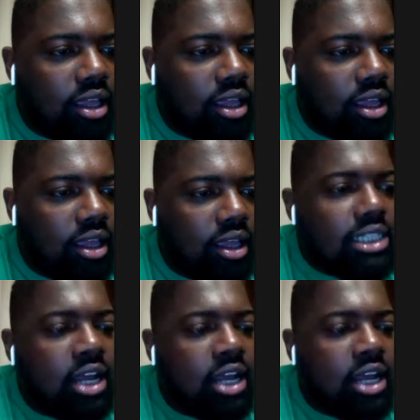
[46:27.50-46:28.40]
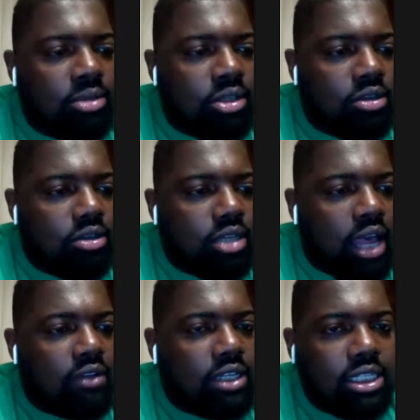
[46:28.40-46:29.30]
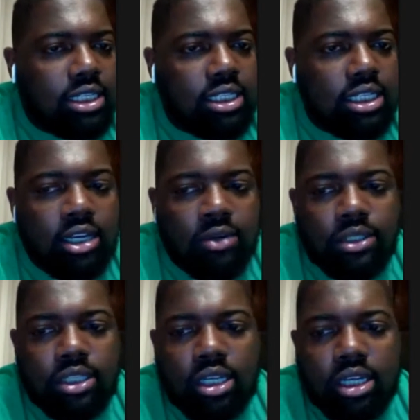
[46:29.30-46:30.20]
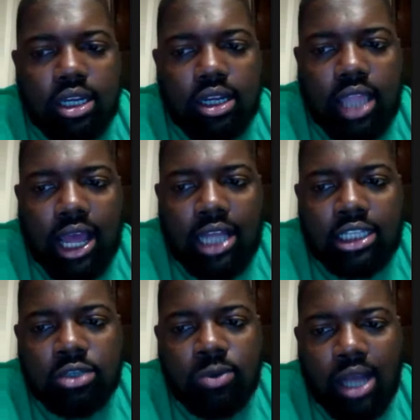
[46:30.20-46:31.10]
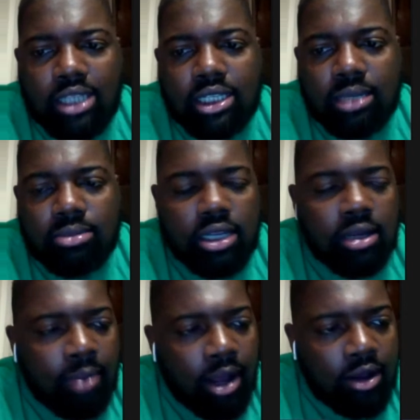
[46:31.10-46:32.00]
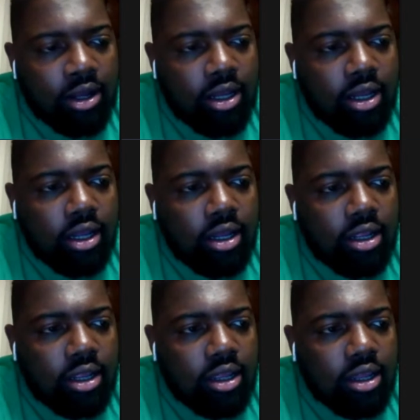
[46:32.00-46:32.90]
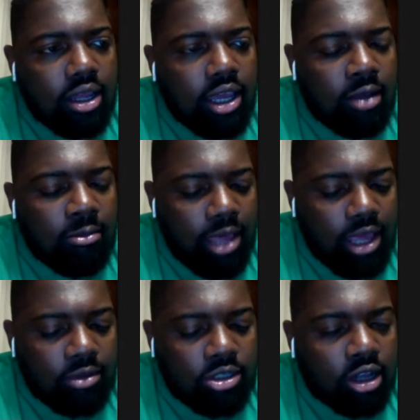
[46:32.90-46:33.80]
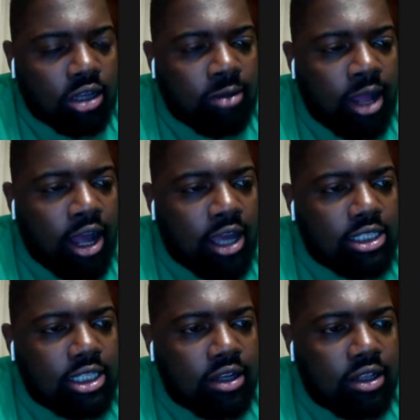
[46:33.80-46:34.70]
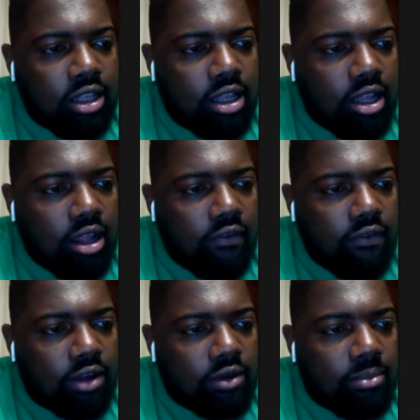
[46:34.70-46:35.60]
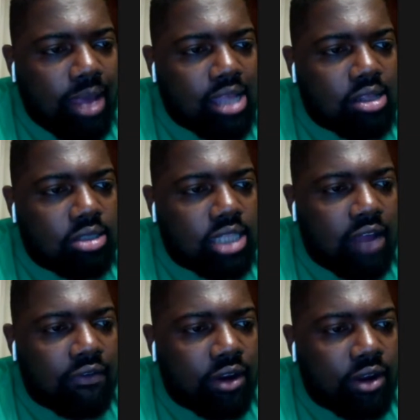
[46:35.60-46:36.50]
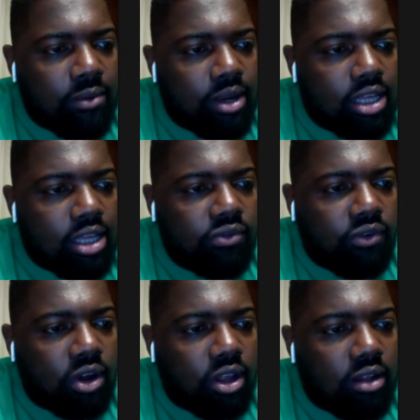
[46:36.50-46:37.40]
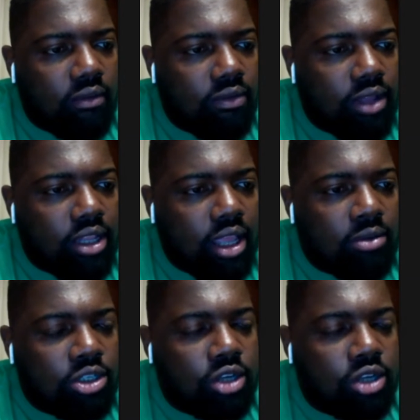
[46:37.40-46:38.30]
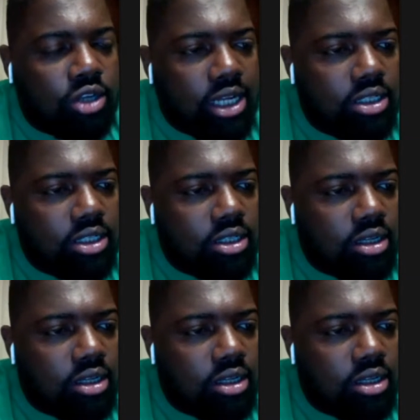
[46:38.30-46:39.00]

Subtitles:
He still loves him too. Calvin Johnson still was like I just watched something about him, and he was talking about how he still fuck with Matthew Stafford. It wasn't his fault that they was trash.